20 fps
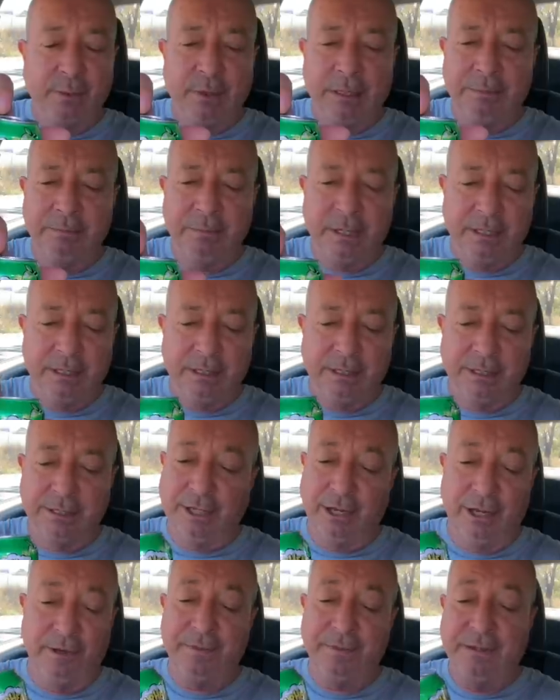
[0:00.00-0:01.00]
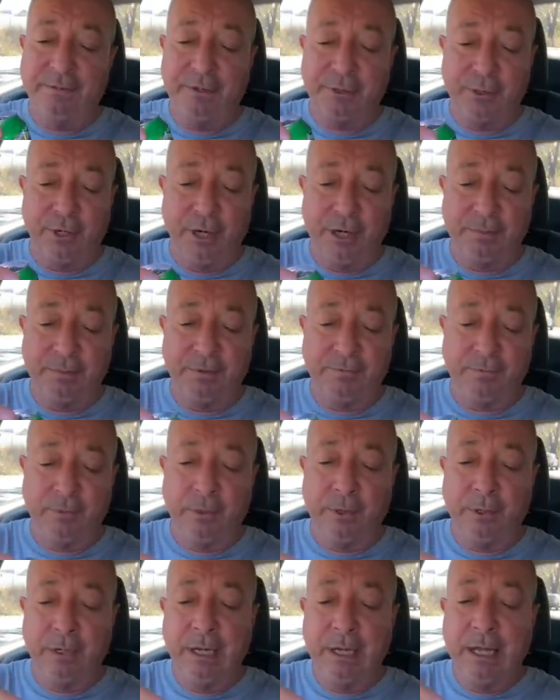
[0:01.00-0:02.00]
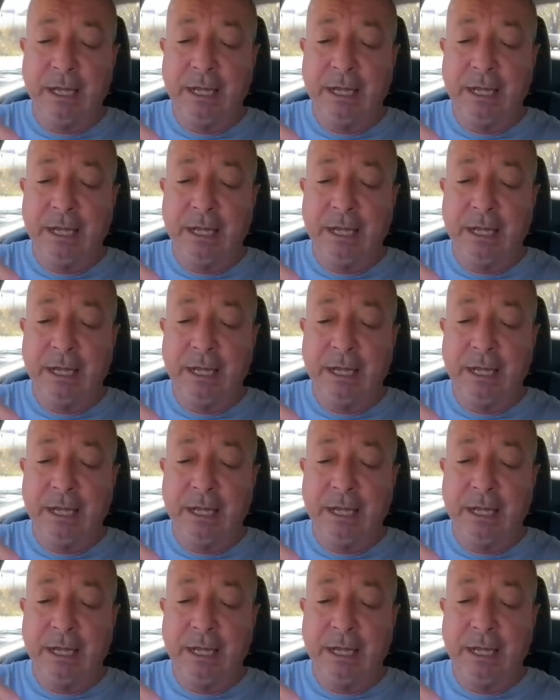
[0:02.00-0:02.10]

one because I've never tried it before.